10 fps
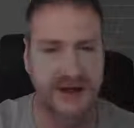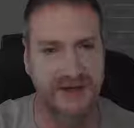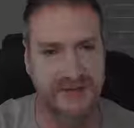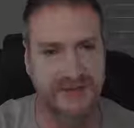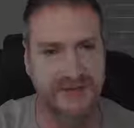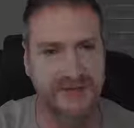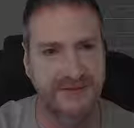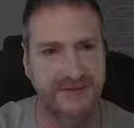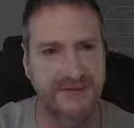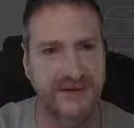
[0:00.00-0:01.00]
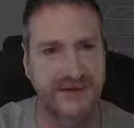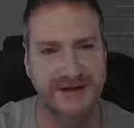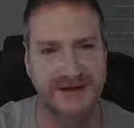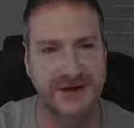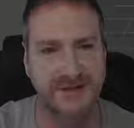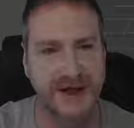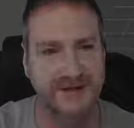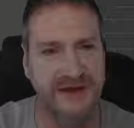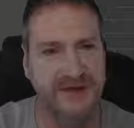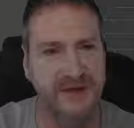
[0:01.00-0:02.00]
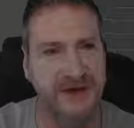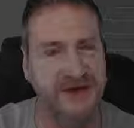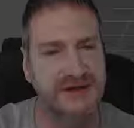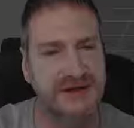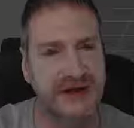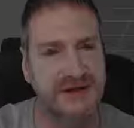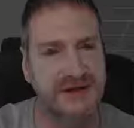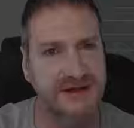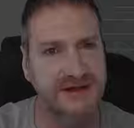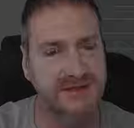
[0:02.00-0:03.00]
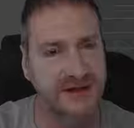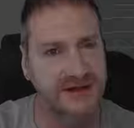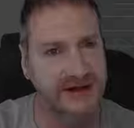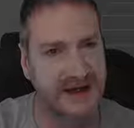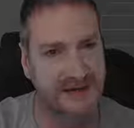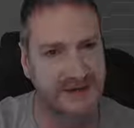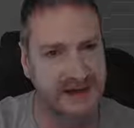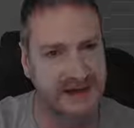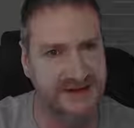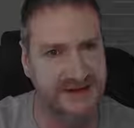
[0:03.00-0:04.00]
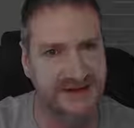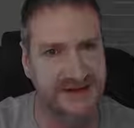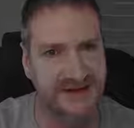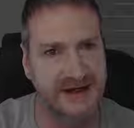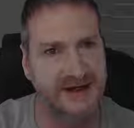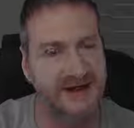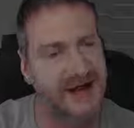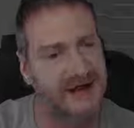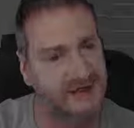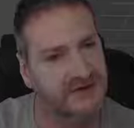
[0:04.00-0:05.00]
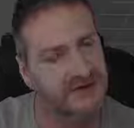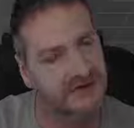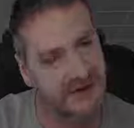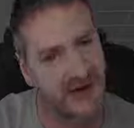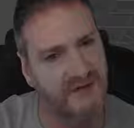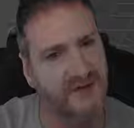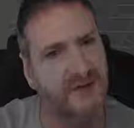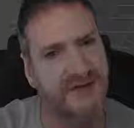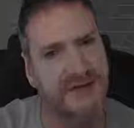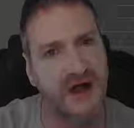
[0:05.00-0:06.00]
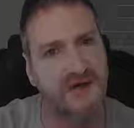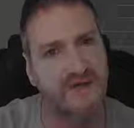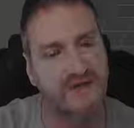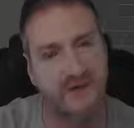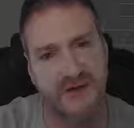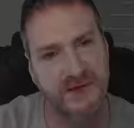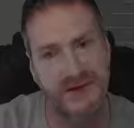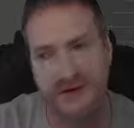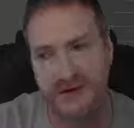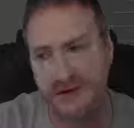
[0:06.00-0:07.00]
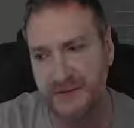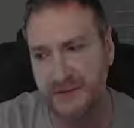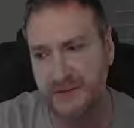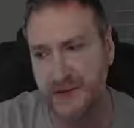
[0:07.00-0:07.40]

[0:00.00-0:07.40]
yeah, it's not a bad thing to reuse textures because it keeps consistency in the actual overall design of whatever you're doing.